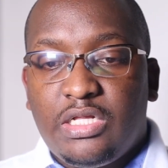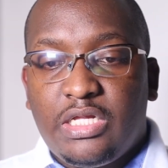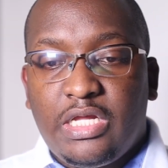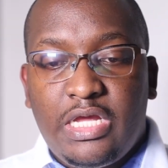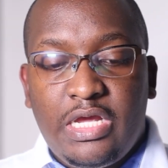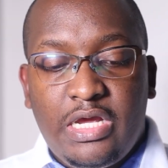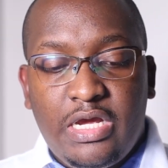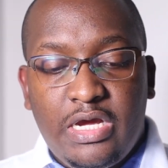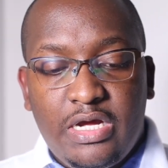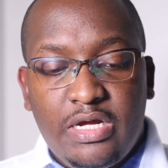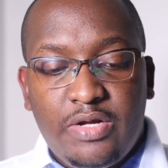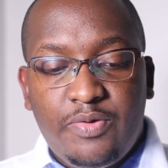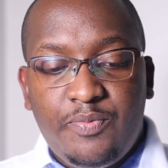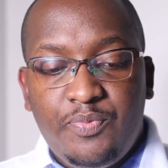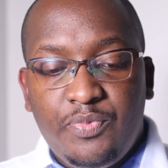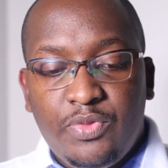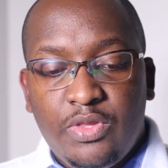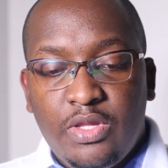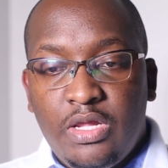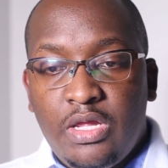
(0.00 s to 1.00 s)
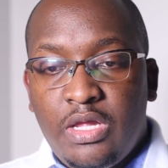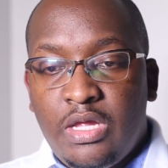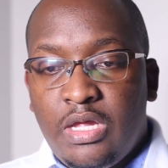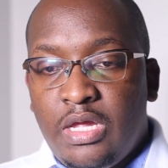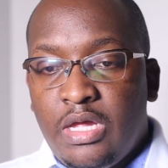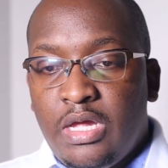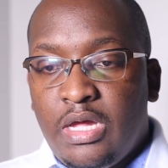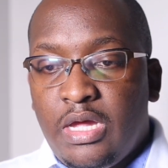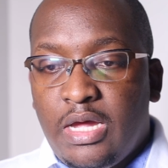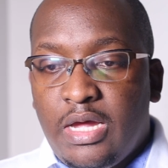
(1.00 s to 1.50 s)
here.
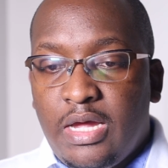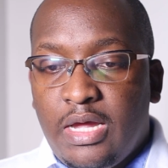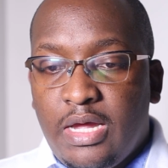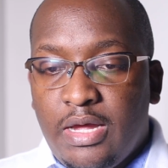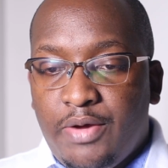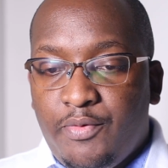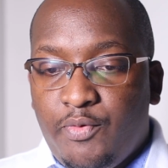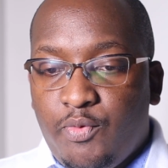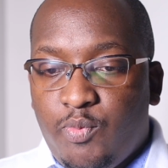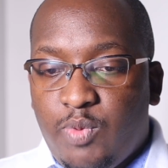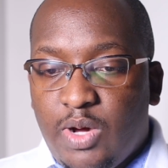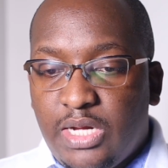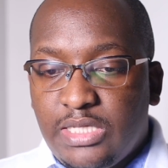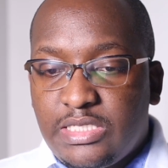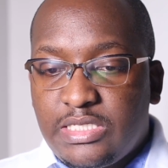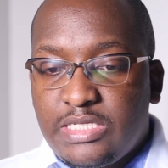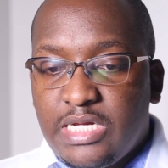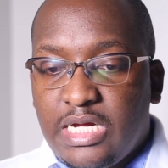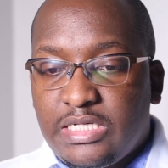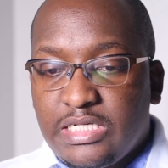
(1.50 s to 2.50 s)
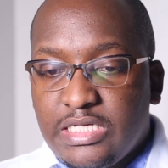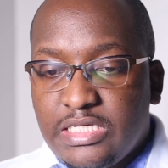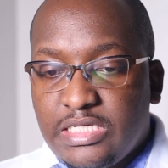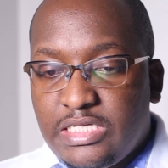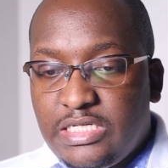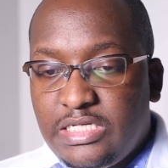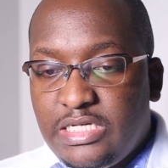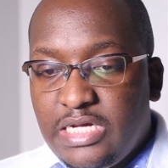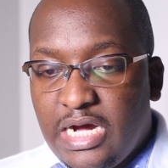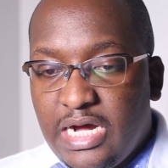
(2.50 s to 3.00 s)
Once that is
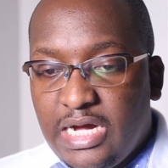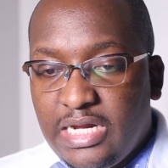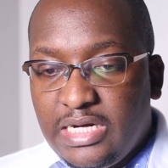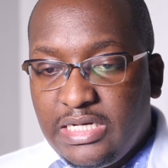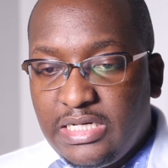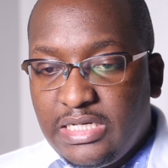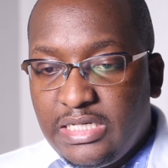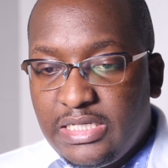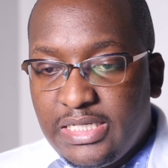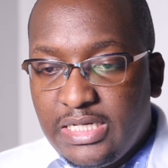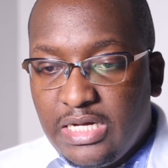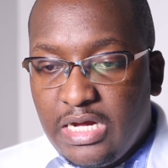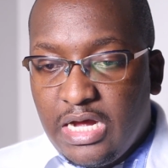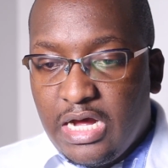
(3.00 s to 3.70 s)
done,